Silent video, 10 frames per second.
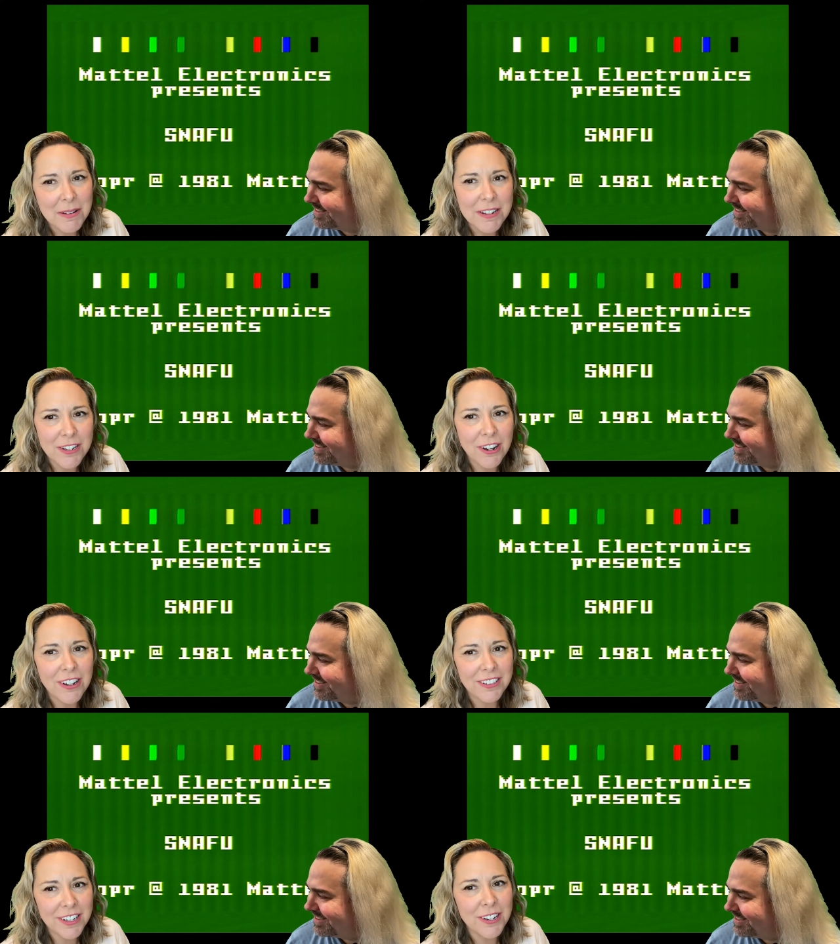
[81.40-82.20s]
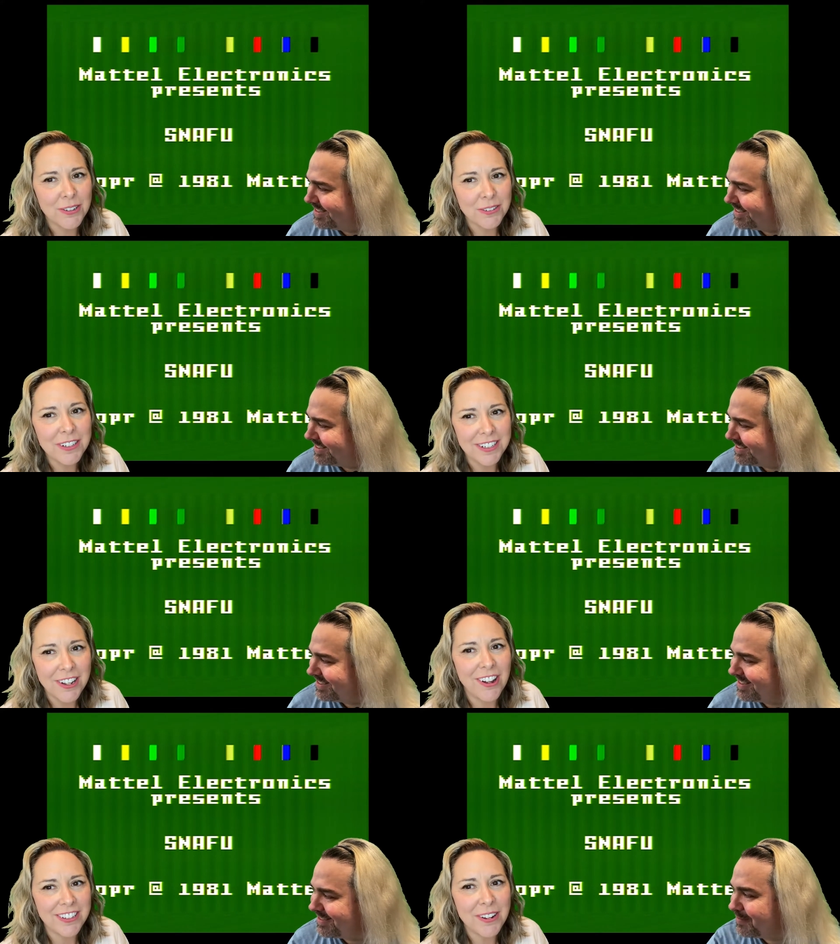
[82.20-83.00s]
Speaker 1: y'all know,
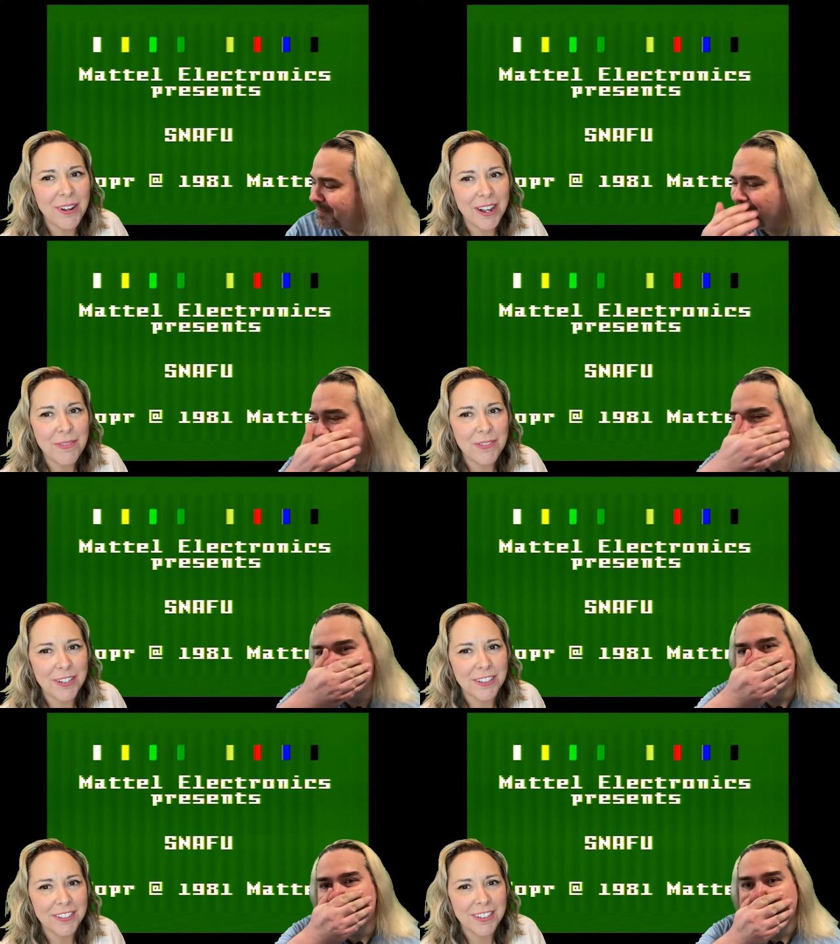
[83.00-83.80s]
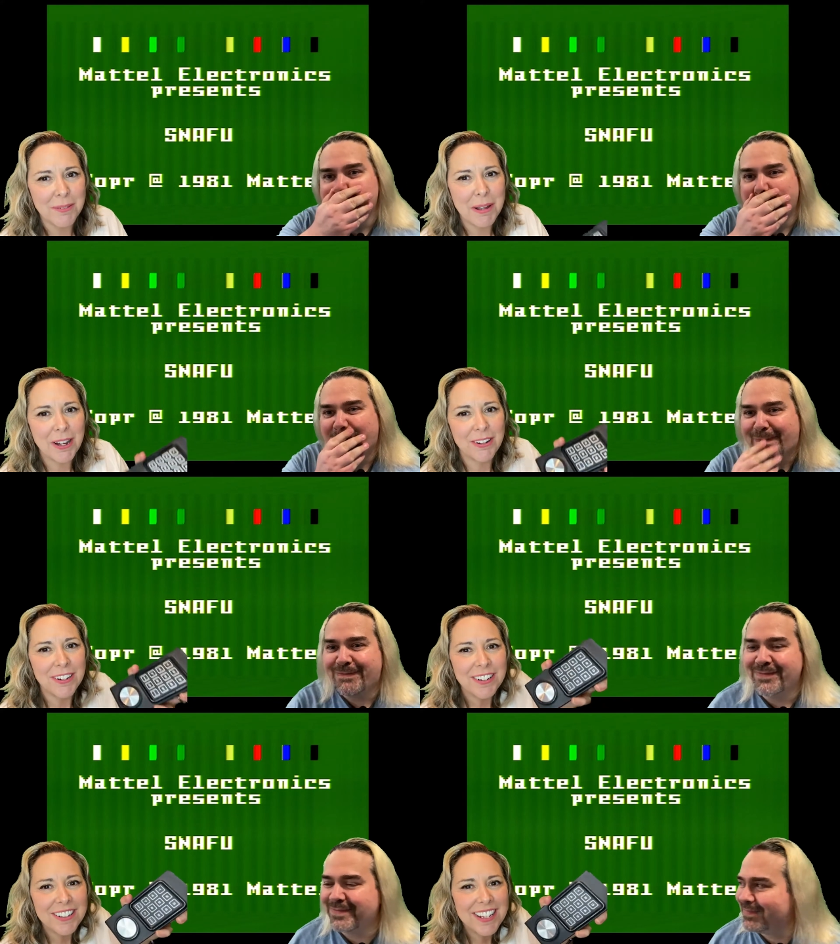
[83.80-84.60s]
y'all know how I feel about
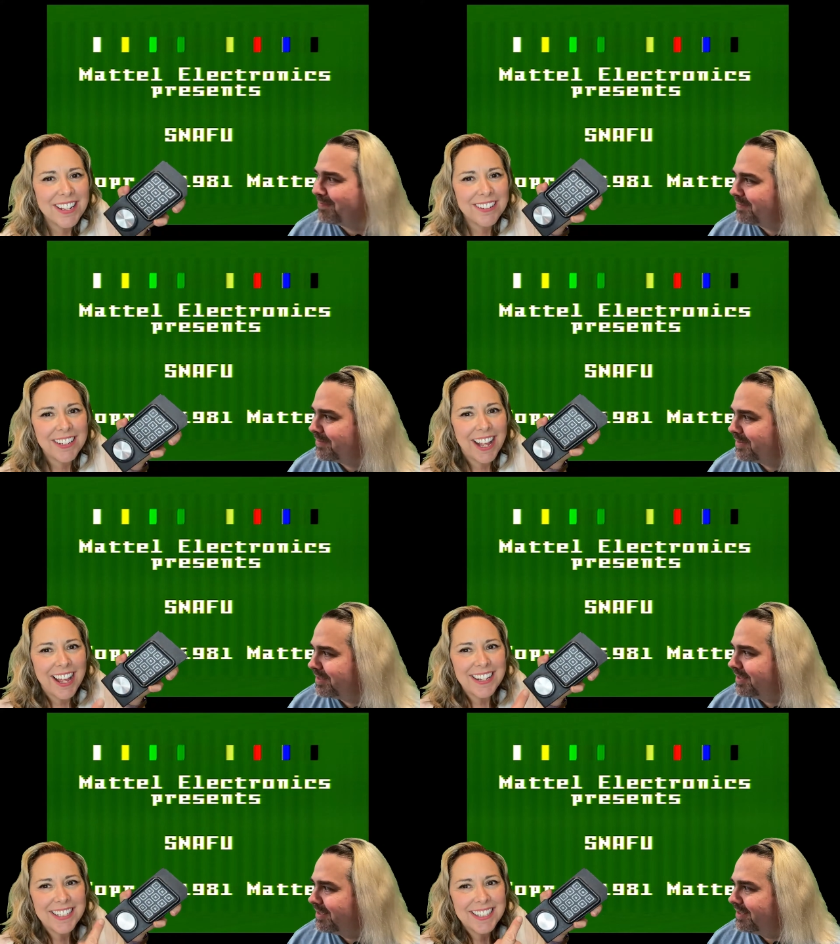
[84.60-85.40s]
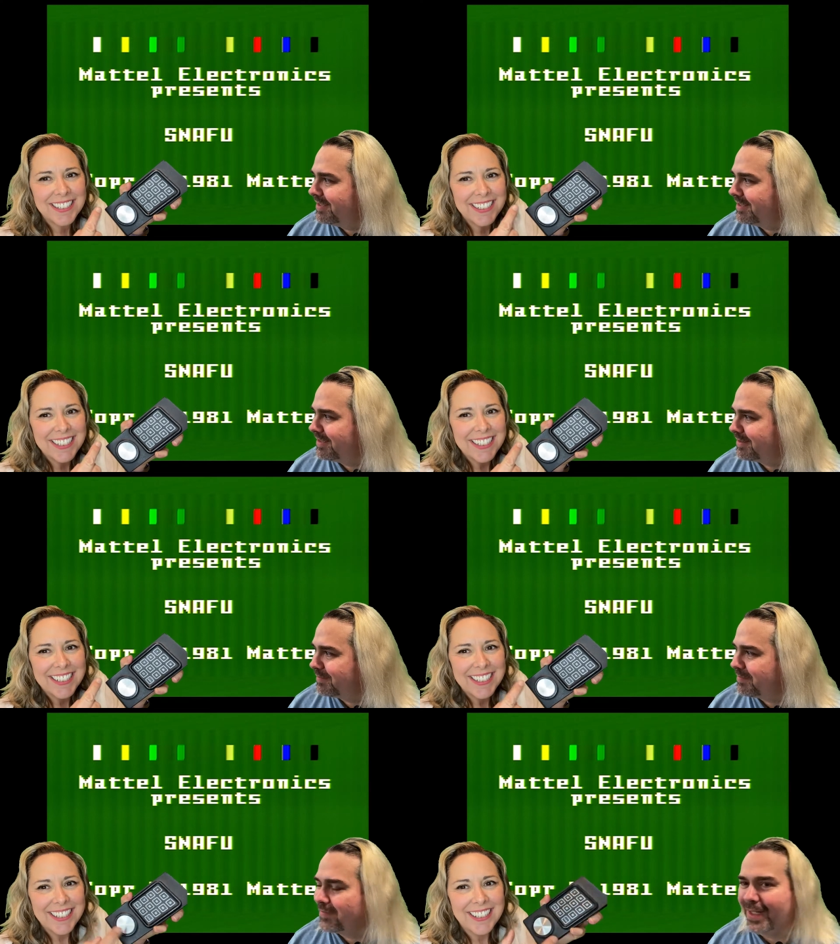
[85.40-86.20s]
these guys.
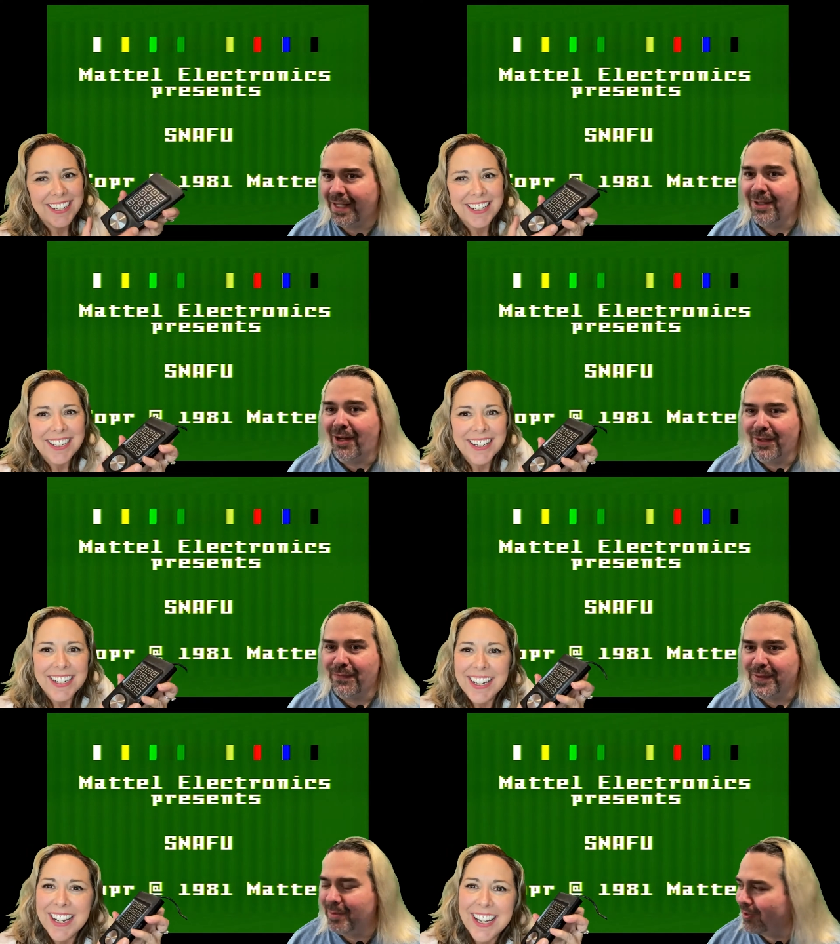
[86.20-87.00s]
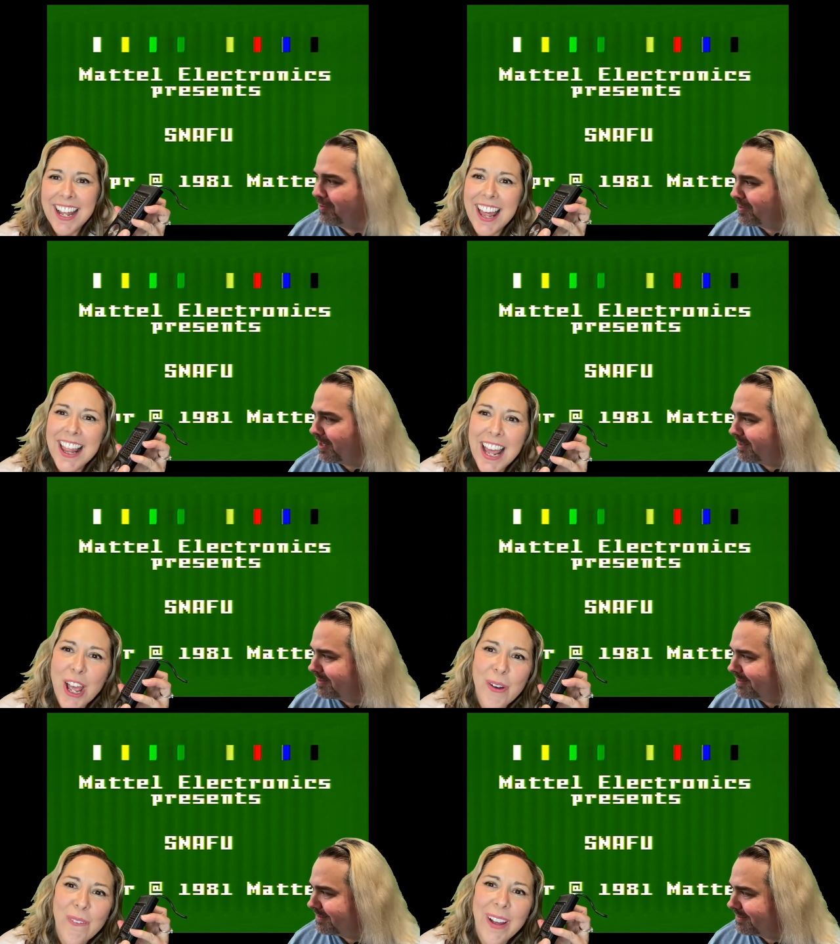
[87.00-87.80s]
Speaker 2: I know how you feel about those hello, guys.
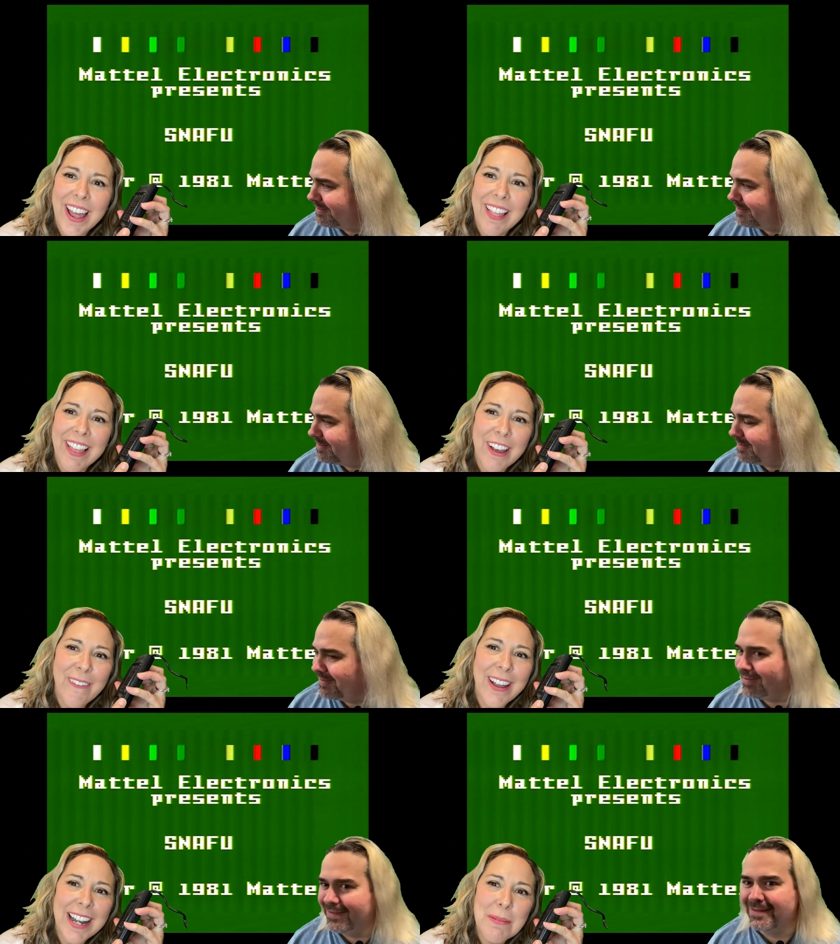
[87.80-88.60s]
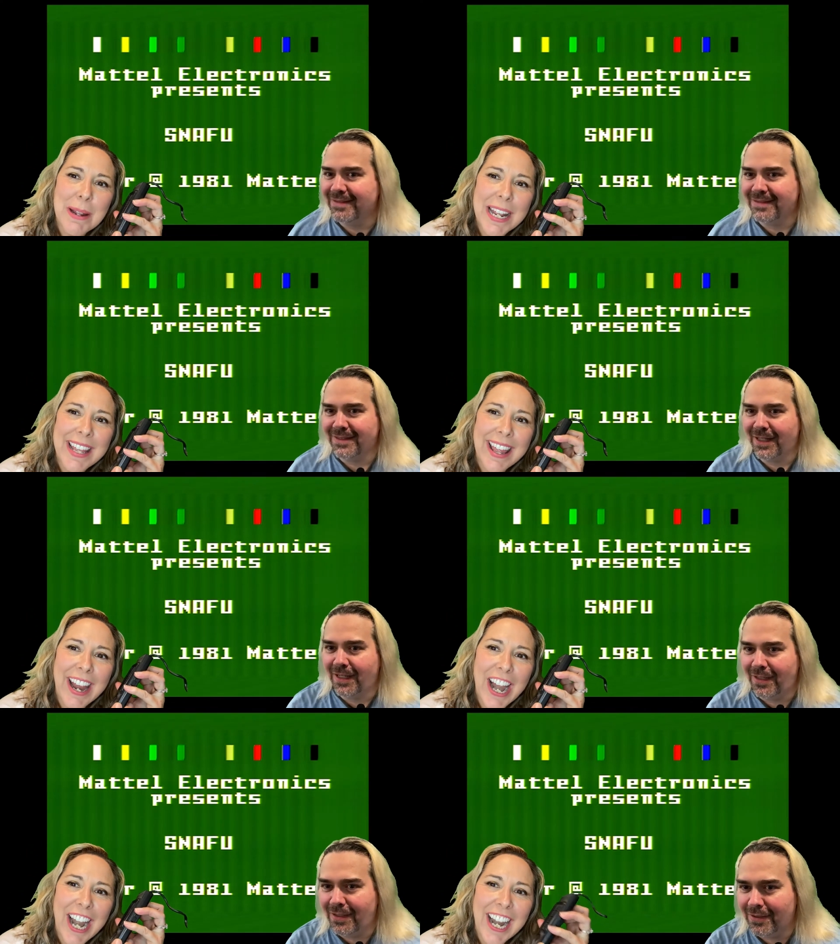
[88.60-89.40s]
Speaker 1: Hello, hello, anybody there? I,
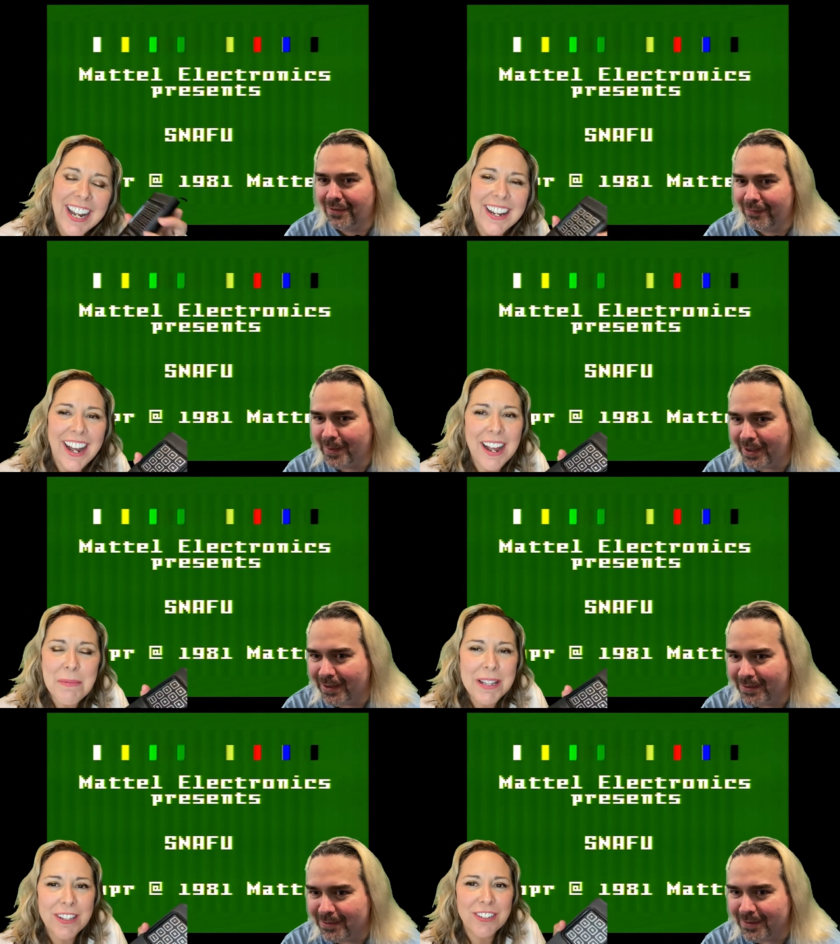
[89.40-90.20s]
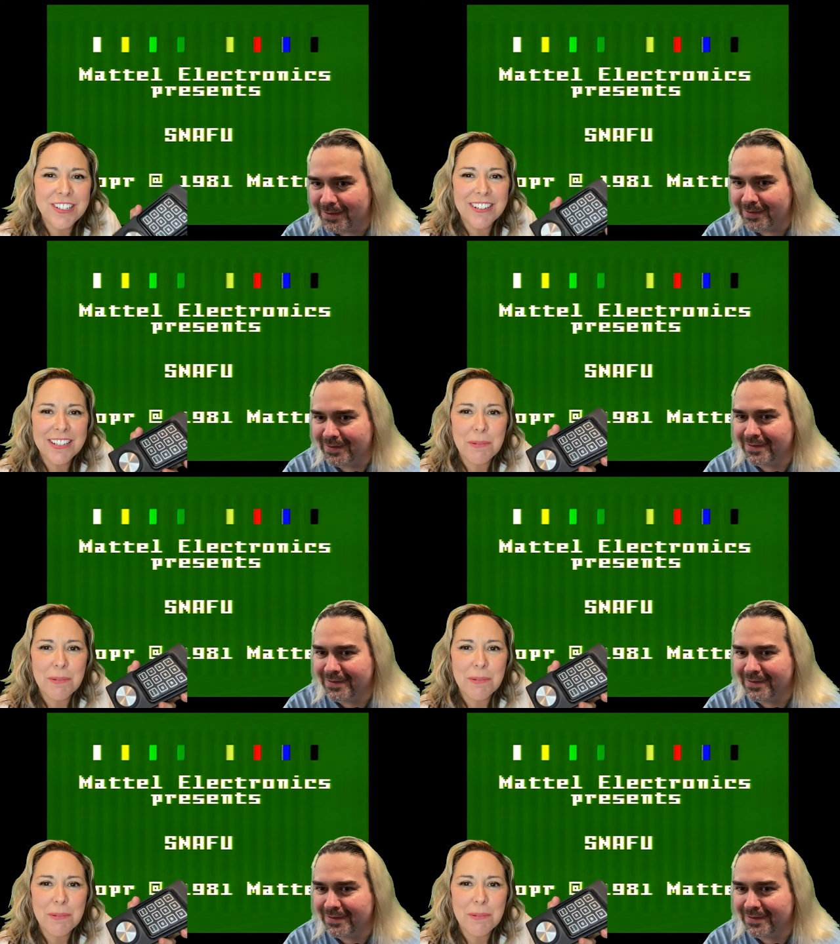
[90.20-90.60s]
know, I mean, they're just the